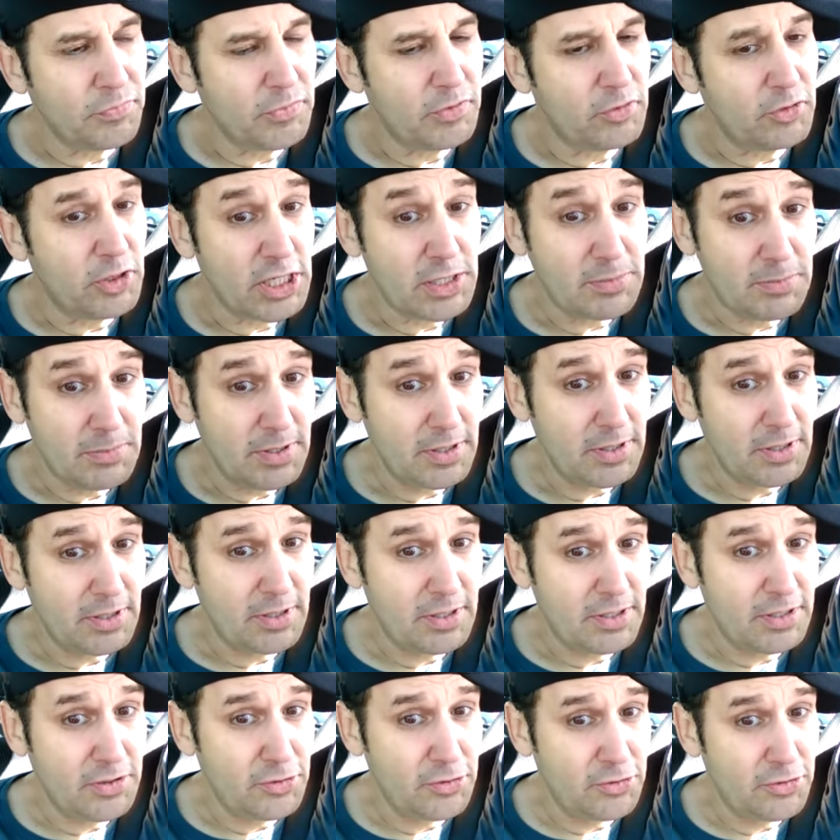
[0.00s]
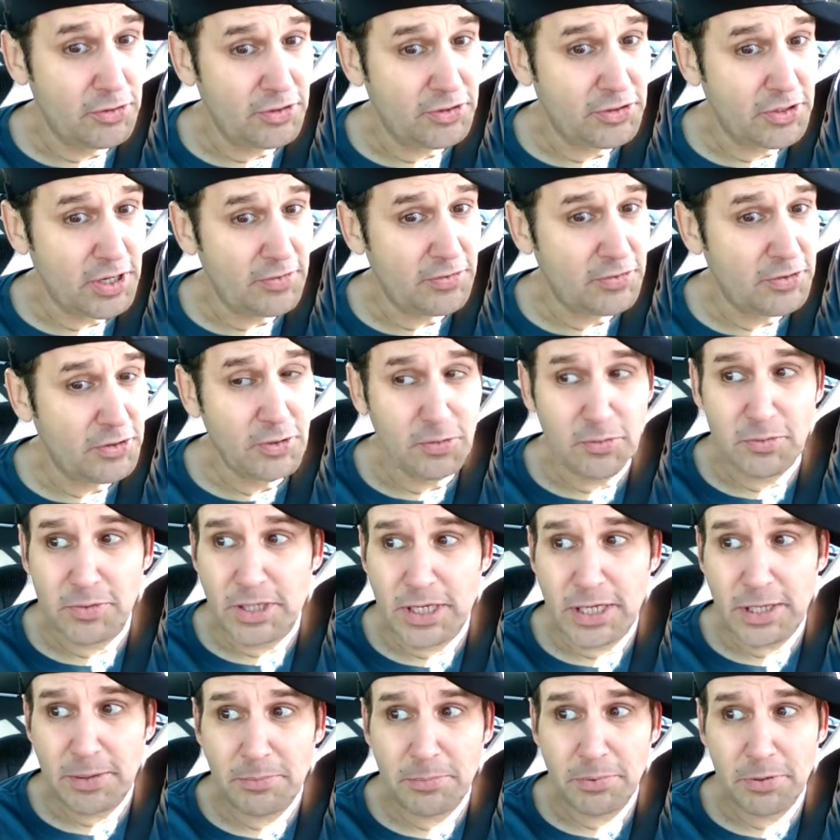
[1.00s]
Trust me, either the stuff's too
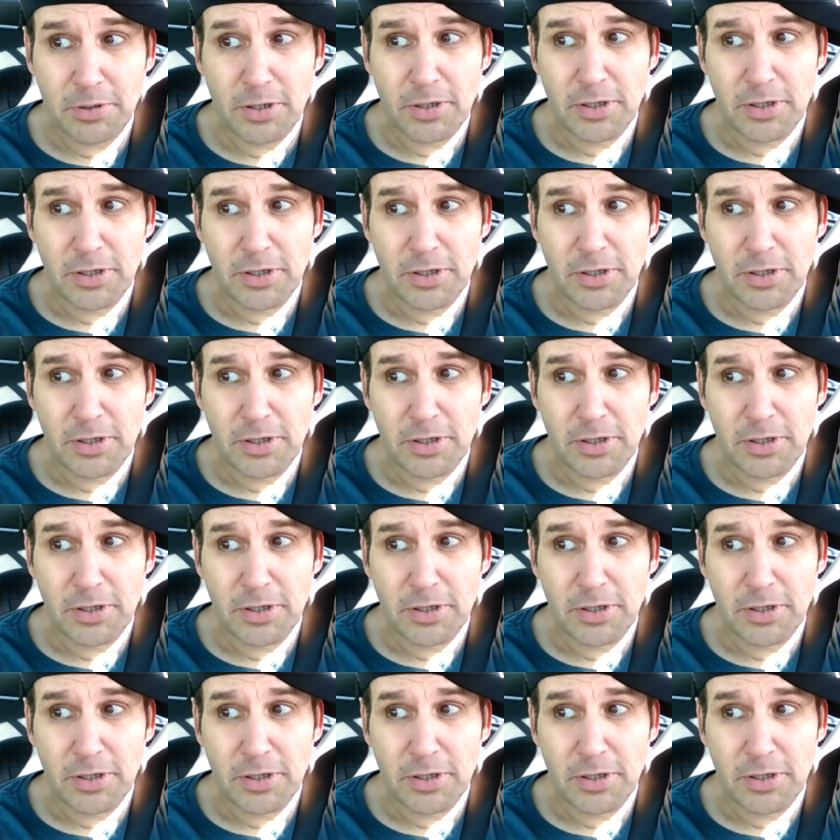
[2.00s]
deep